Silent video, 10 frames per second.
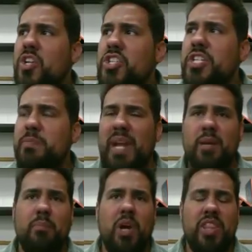she spent
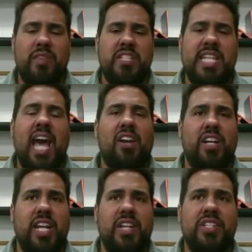a month of
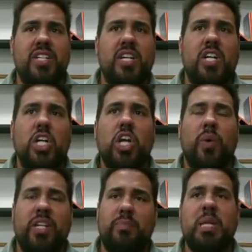Saturdays going